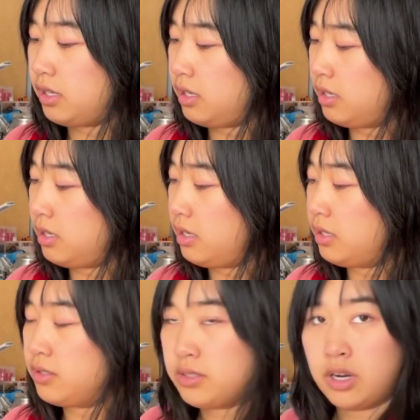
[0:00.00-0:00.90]

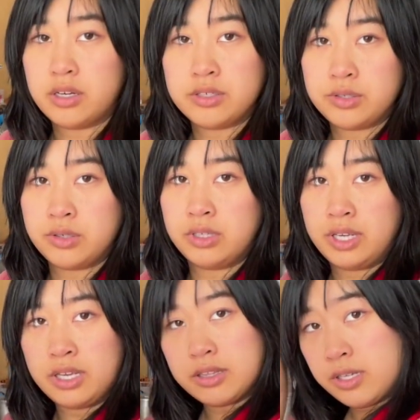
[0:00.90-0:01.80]
and start
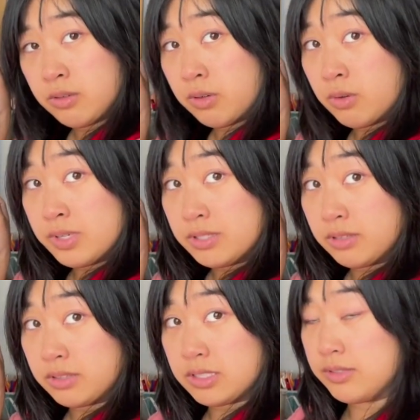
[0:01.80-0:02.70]
doodling. They don't always look
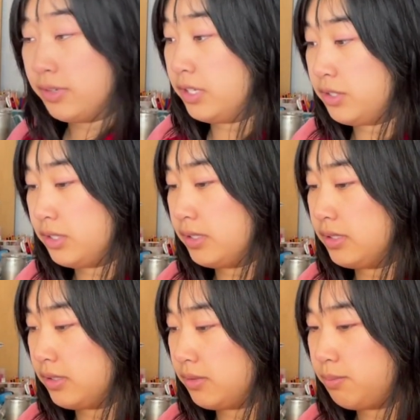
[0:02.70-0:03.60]
this finished. This
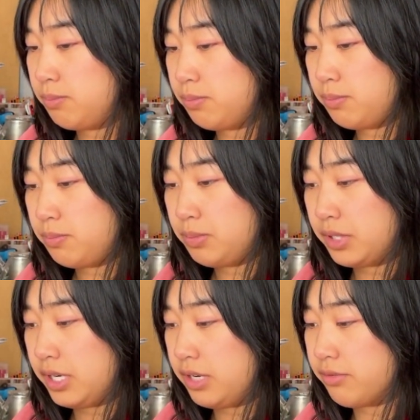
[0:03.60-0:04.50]
is
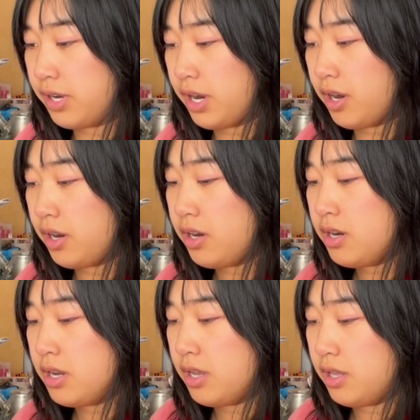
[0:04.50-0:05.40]
pretty rare.
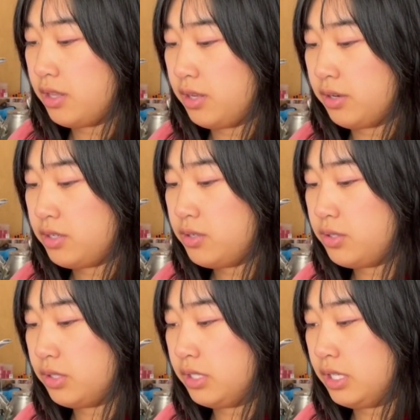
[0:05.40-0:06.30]
They're
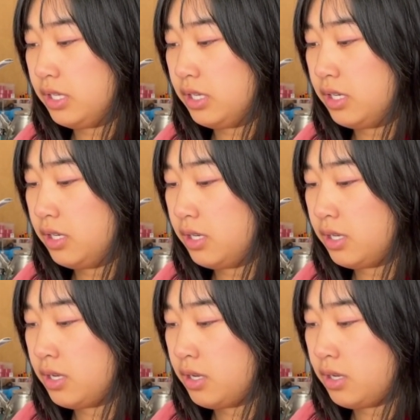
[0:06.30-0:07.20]
usually
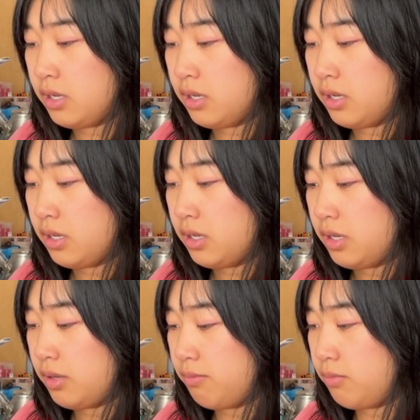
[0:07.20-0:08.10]

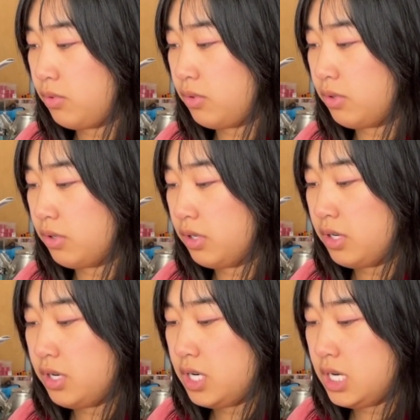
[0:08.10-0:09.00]

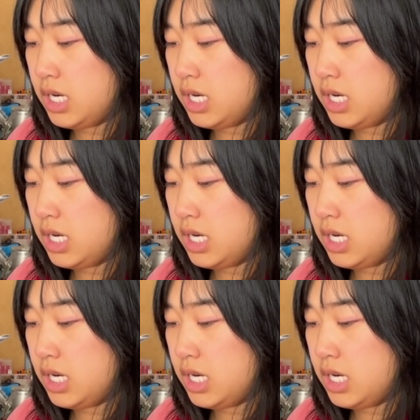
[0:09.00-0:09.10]
more